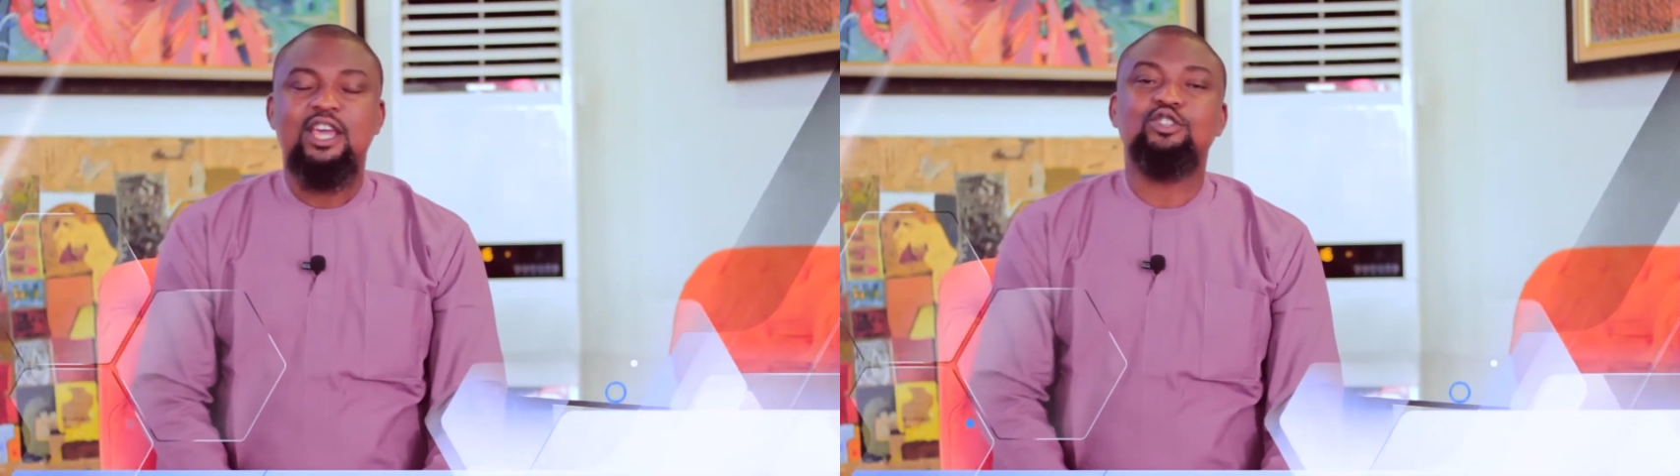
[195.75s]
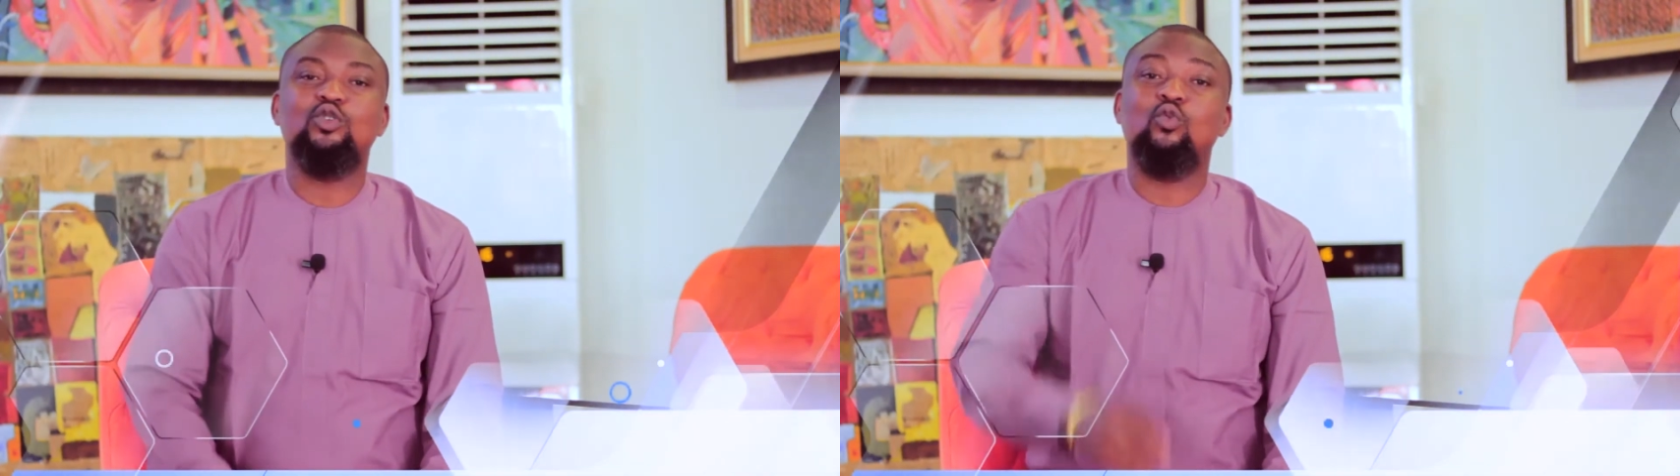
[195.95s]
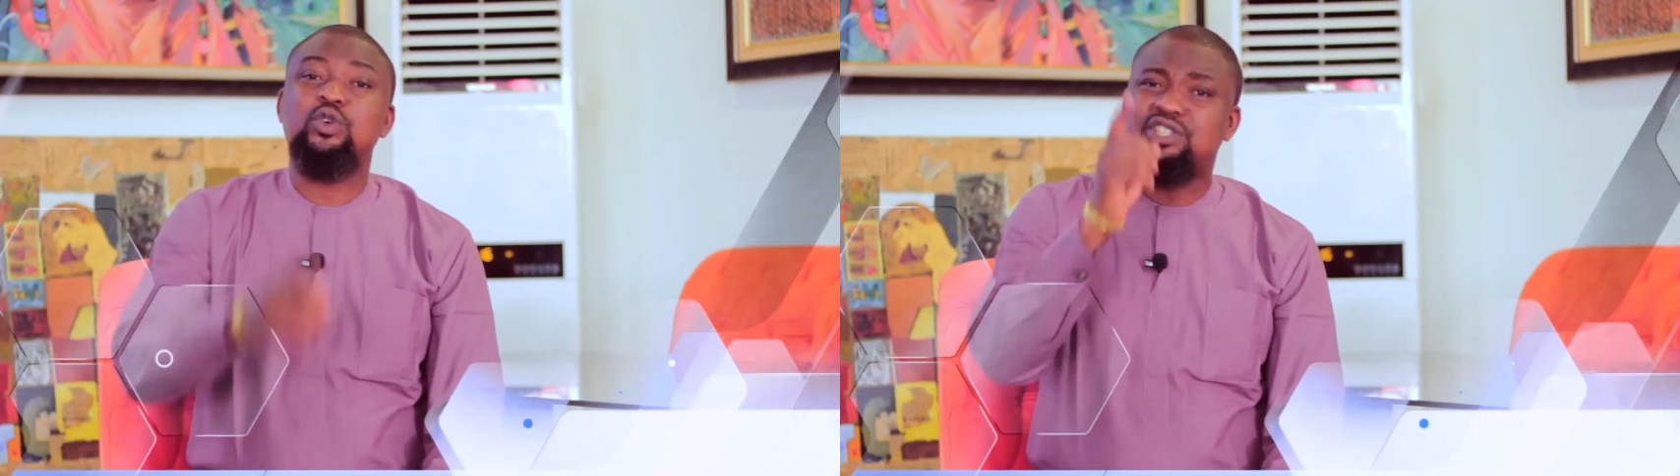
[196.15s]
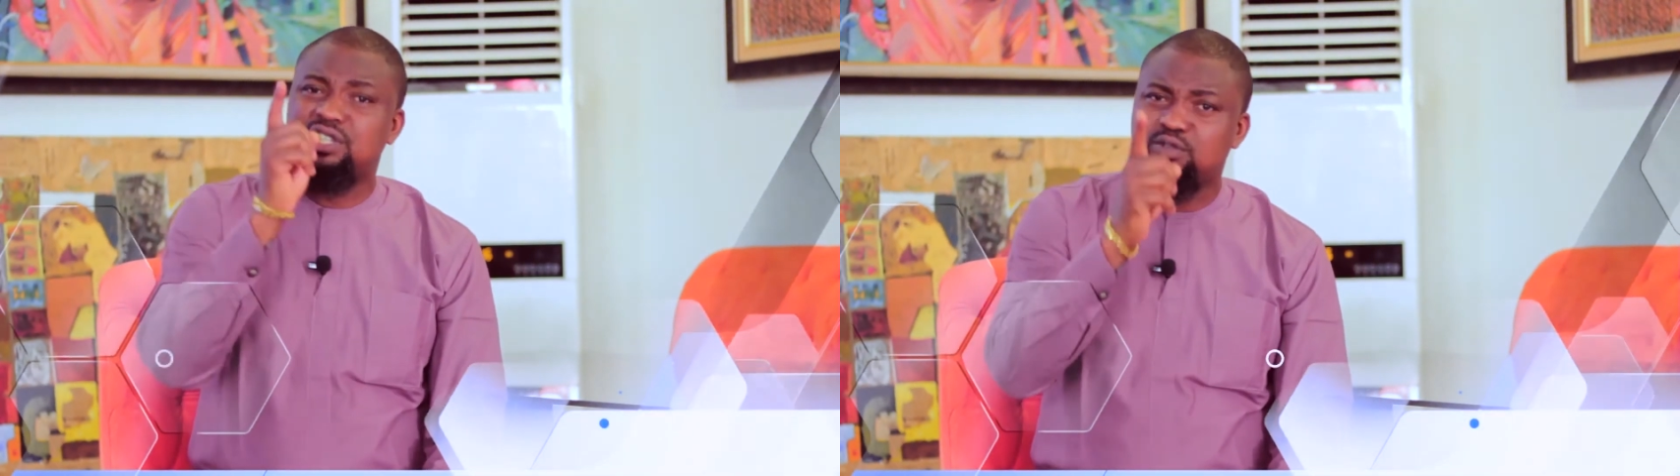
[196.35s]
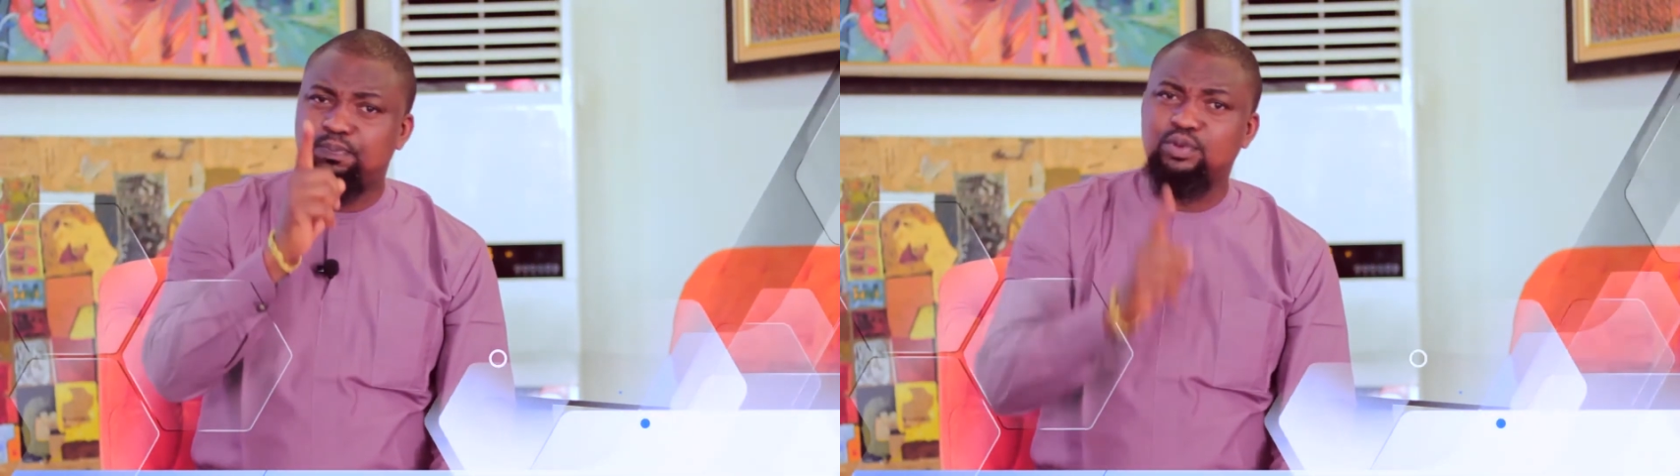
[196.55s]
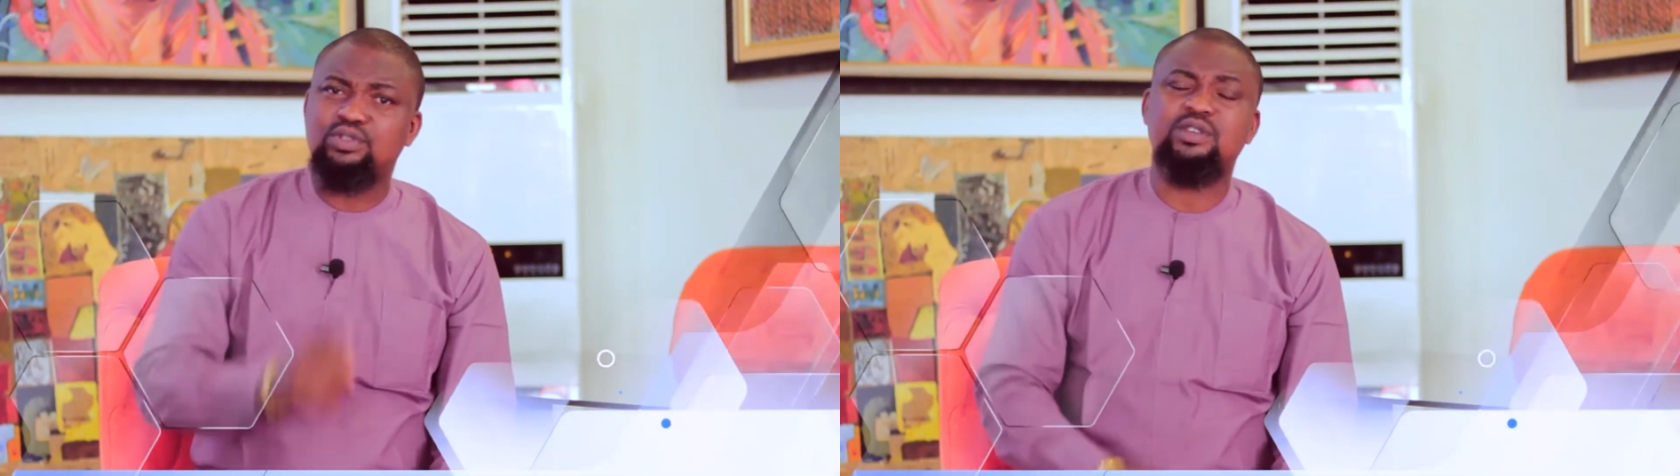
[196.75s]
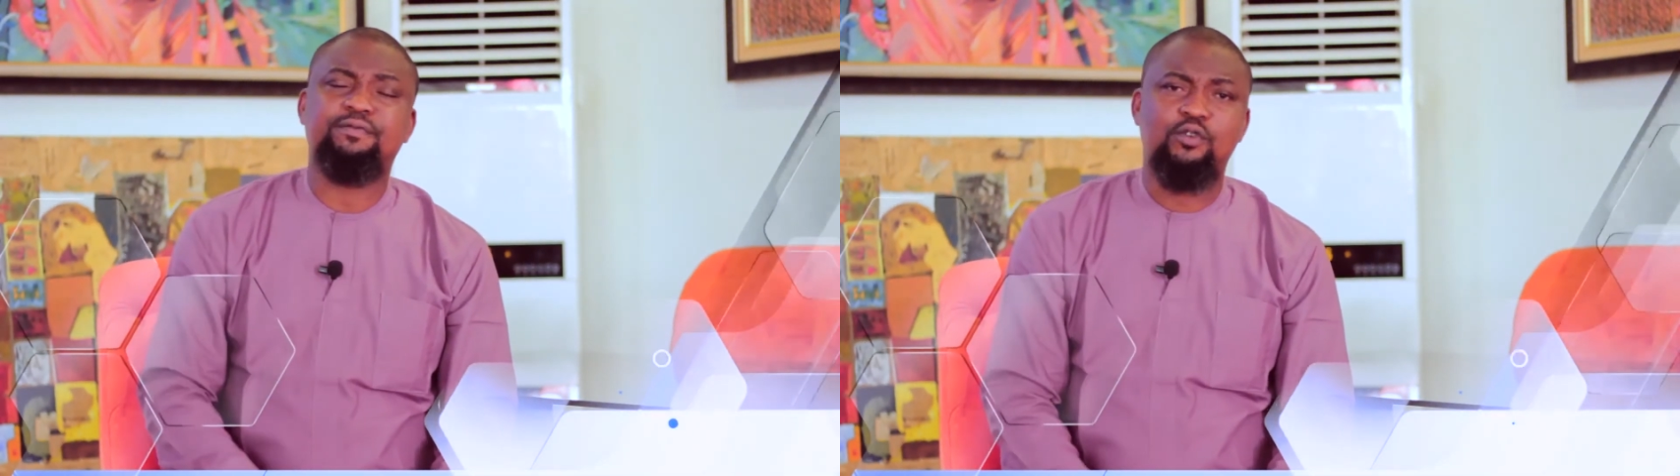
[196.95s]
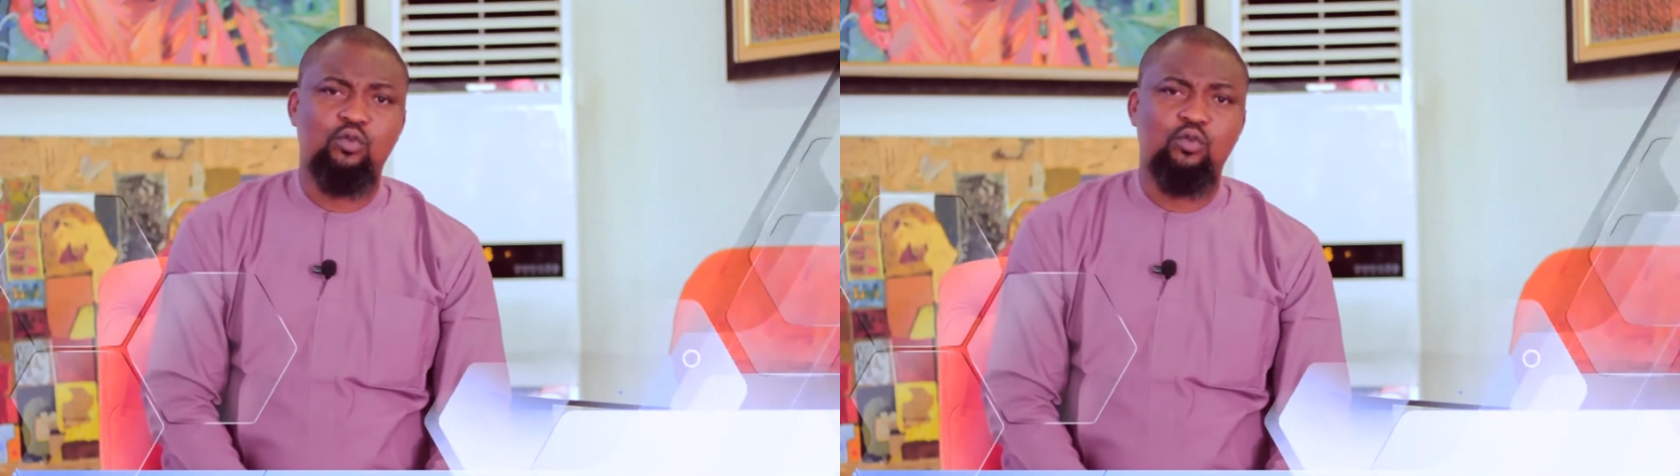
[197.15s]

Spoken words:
to wish this beautiful